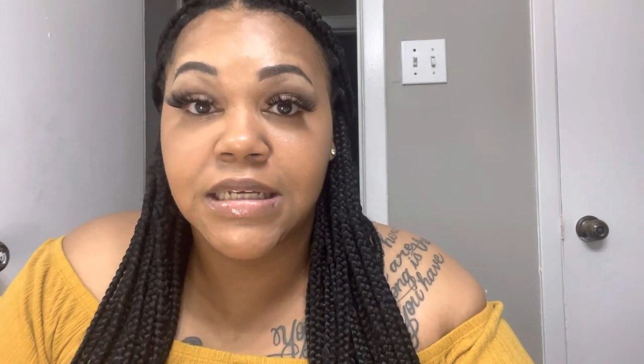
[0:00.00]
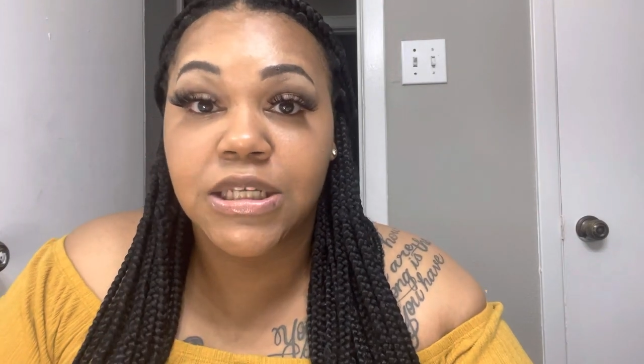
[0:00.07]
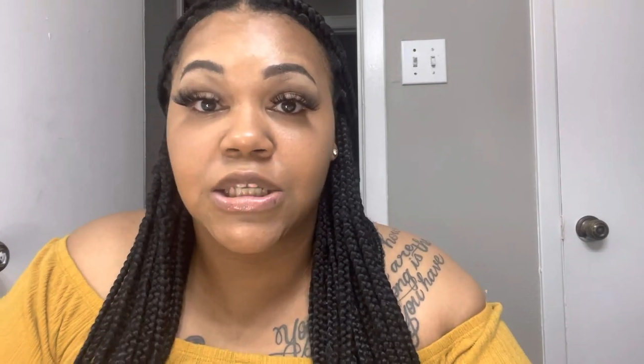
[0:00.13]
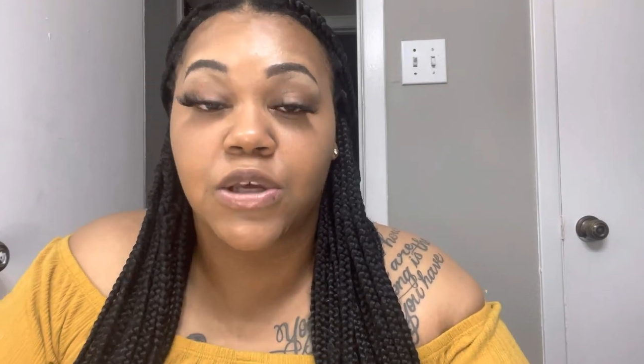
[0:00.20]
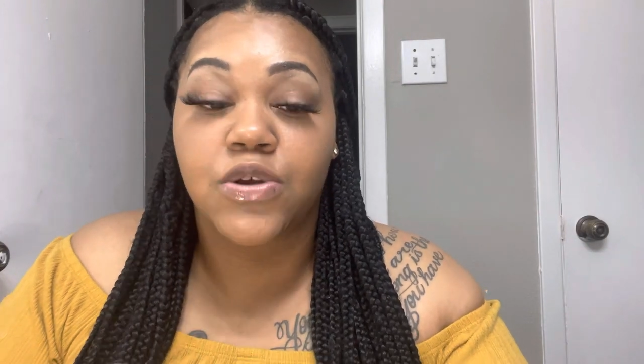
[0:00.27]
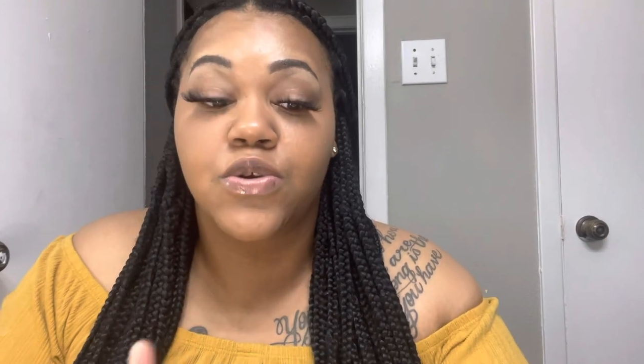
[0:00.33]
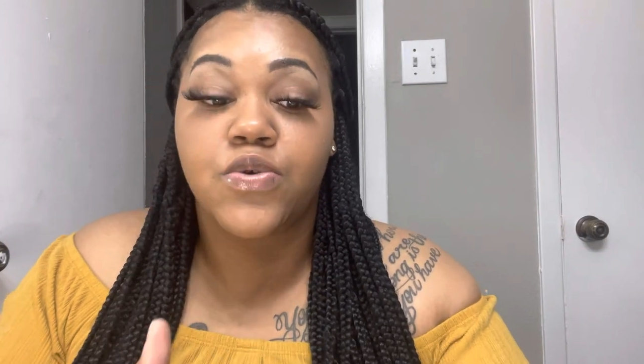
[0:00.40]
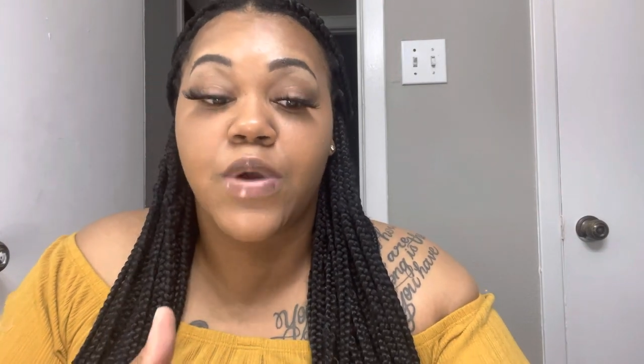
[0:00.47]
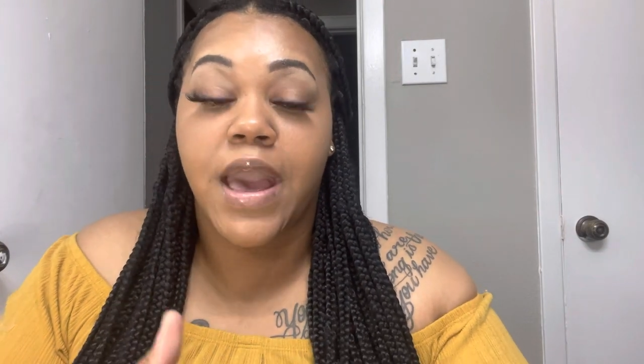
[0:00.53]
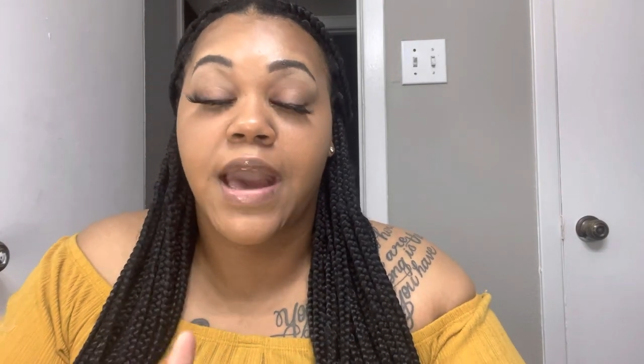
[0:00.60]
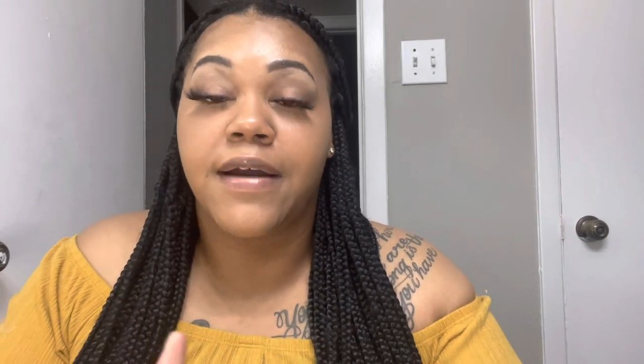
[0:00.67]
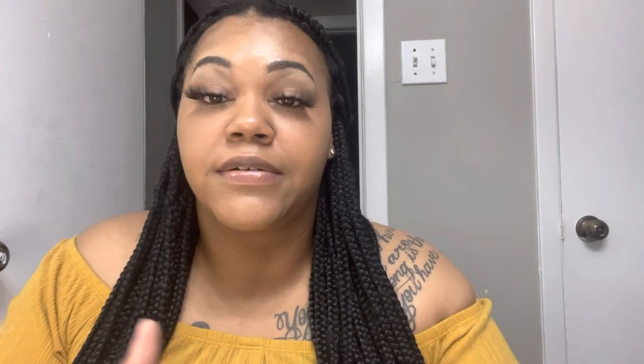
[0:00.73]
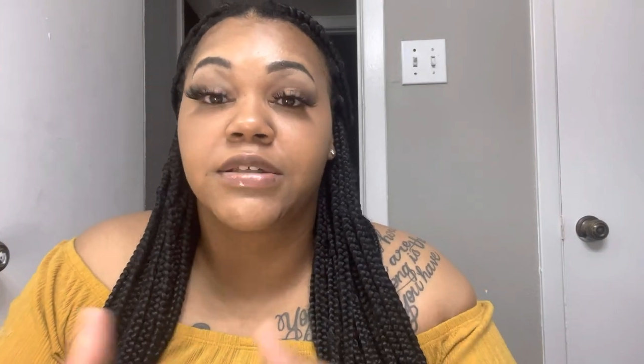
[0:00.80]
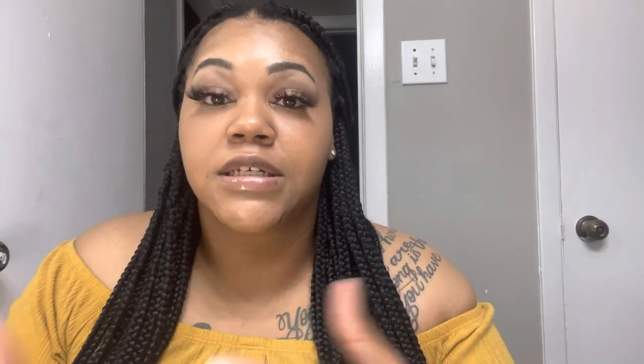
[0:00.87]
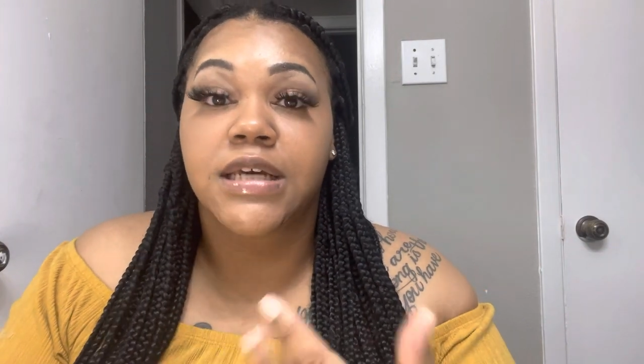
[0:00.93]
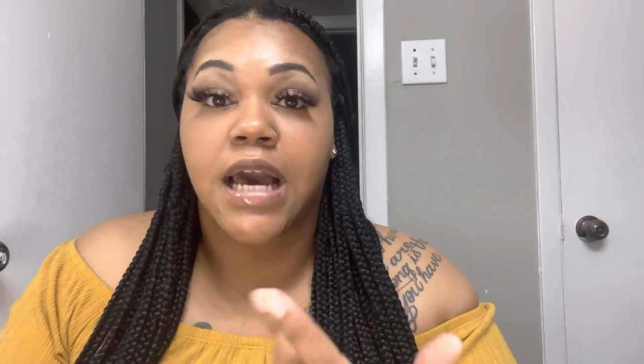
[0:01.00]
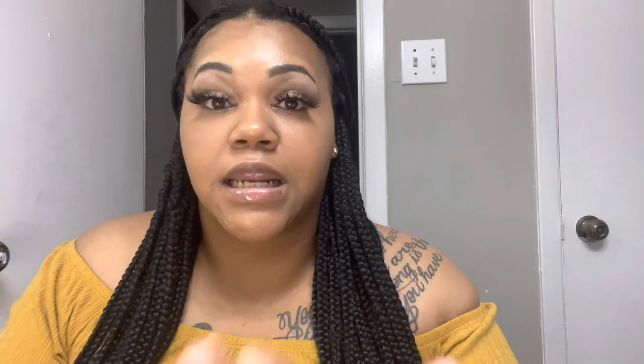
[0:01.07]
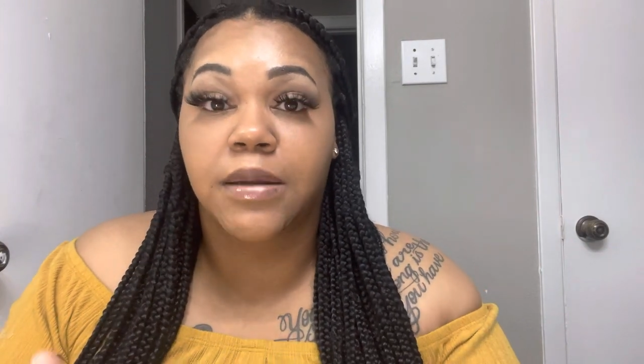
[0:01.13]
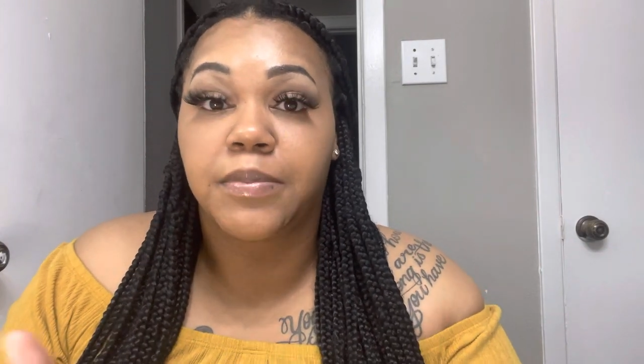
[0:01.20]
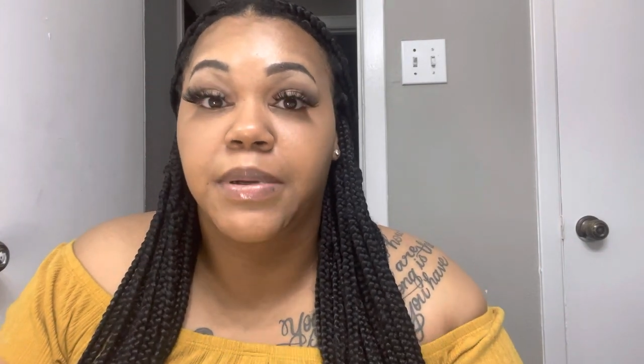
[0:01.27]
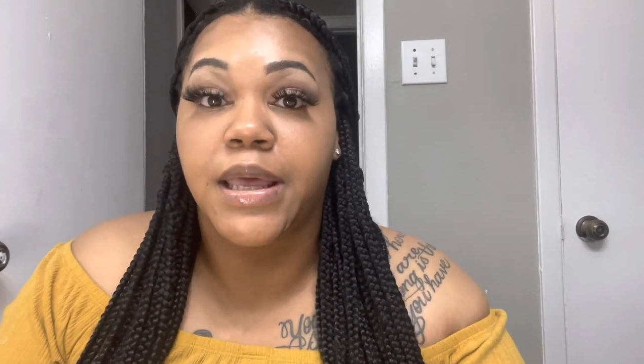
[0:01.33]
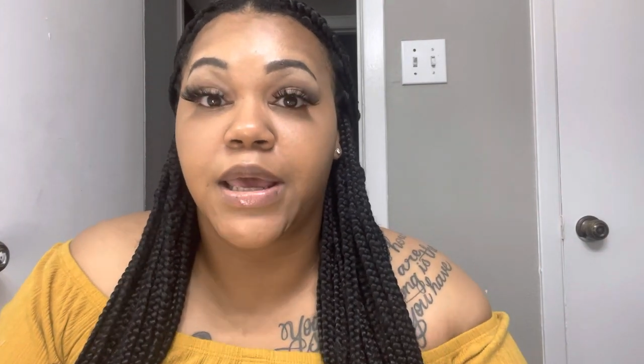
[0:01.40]
So you have to kind
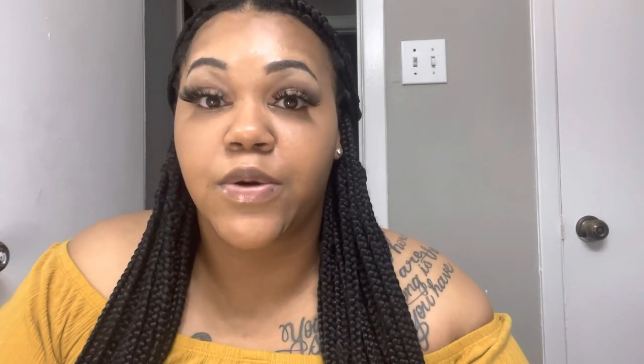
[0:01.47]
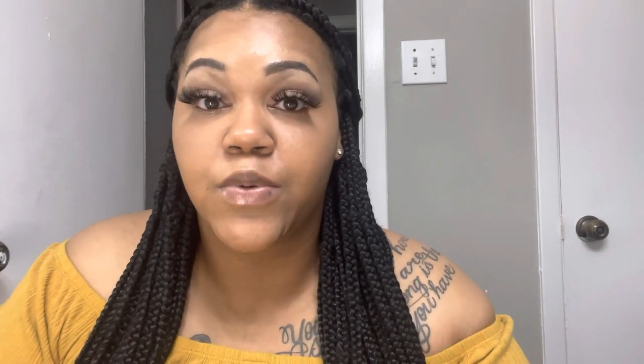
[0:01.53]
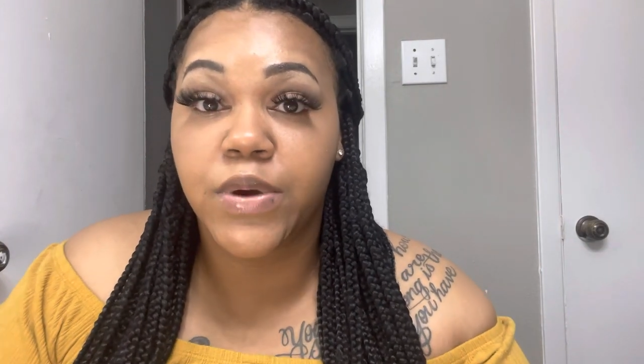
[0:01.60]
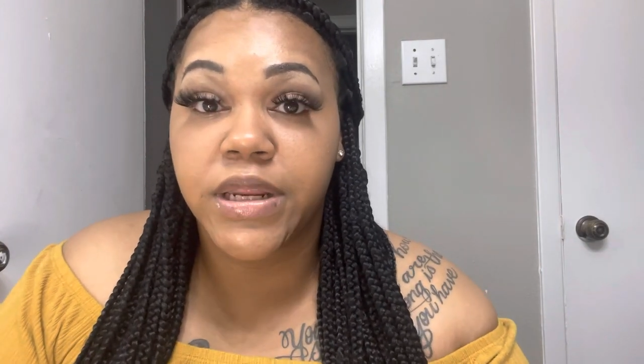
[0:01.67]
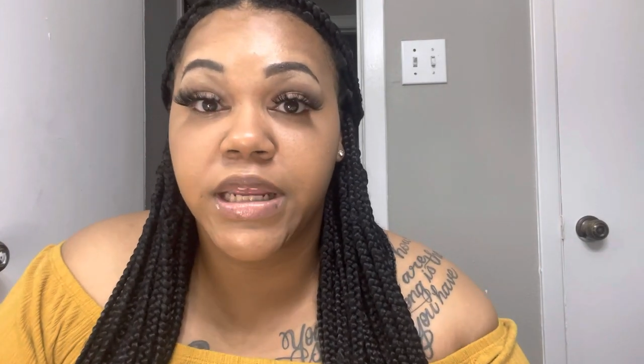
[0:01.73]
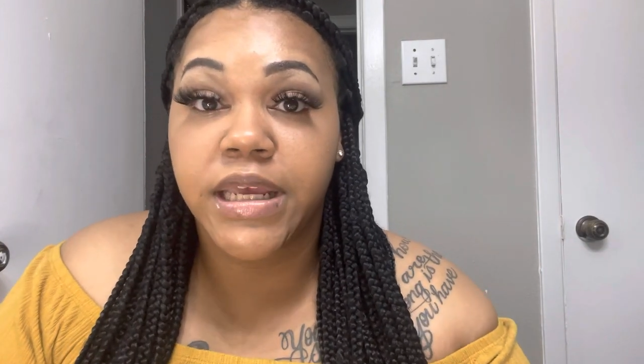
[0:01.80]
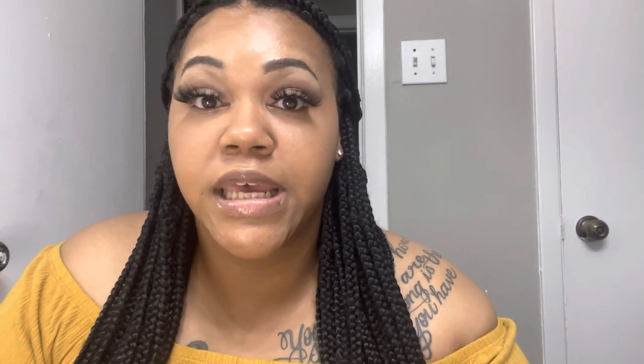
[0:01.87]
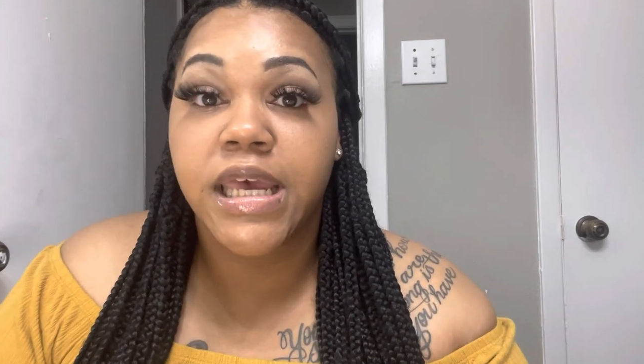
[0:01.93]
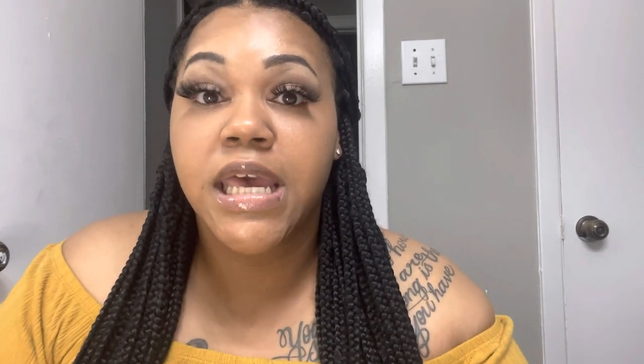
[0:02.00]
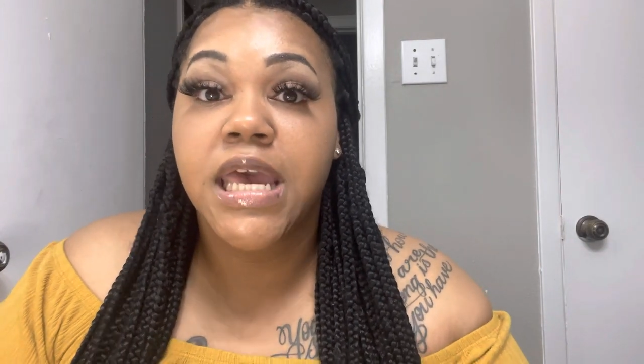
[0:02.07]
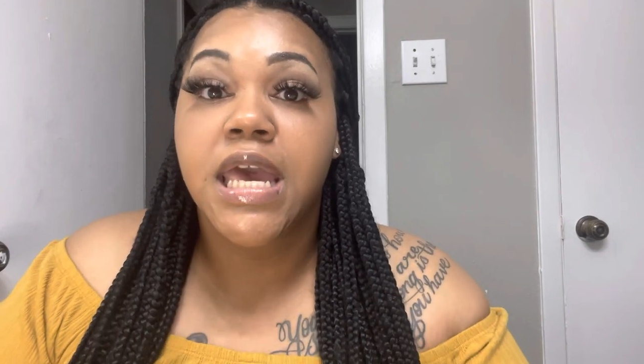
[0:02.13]
of play with it